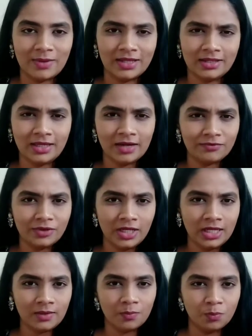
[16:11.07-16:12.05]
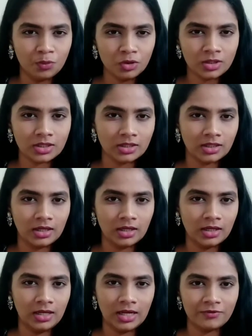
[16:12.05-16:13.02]
I think every book
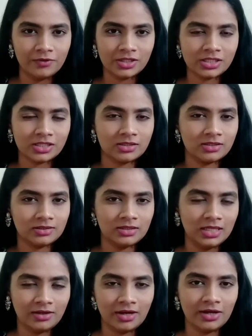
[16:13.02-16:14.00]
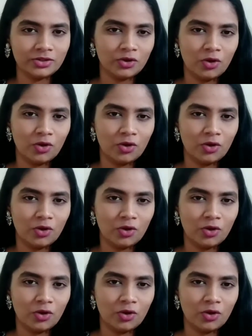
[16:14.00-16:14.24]
lover's secret is